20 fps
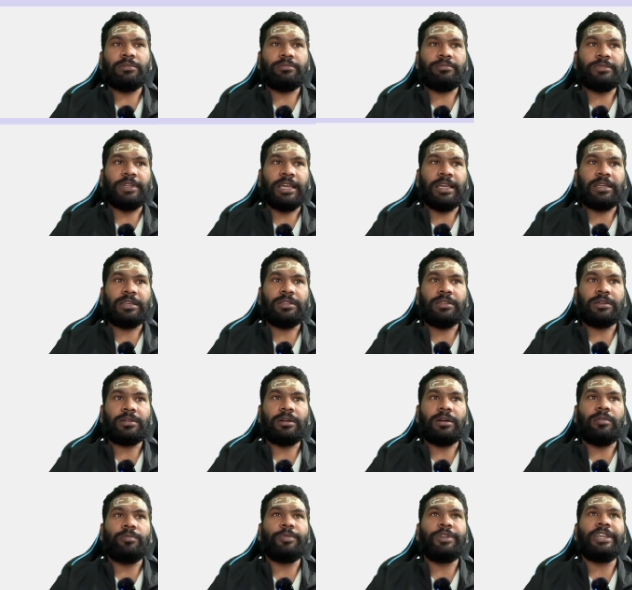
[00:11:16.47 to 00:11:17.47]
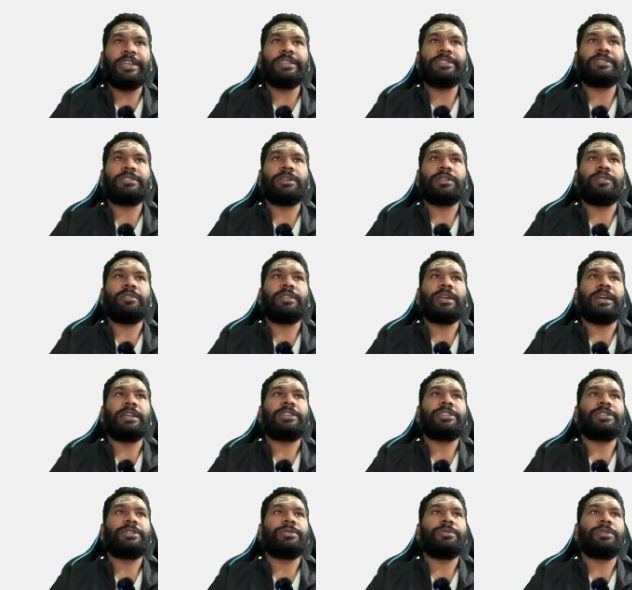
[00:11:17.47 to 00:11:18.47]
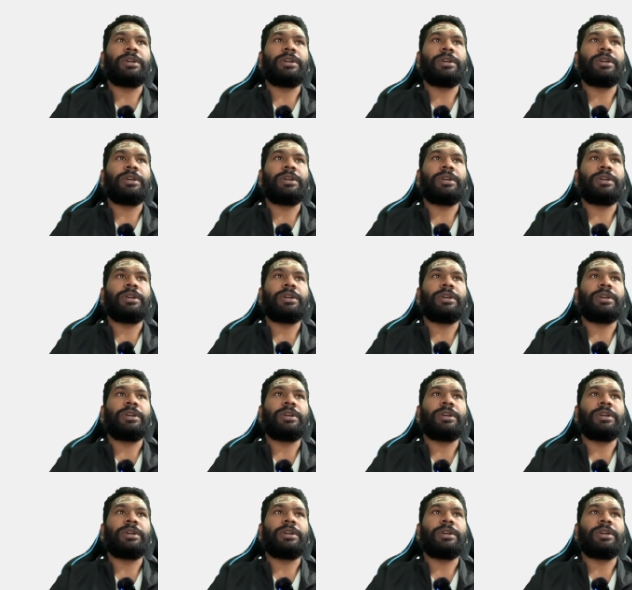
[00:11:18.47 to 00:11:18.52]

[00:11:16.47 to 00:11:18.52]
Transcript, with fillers: like the combination that you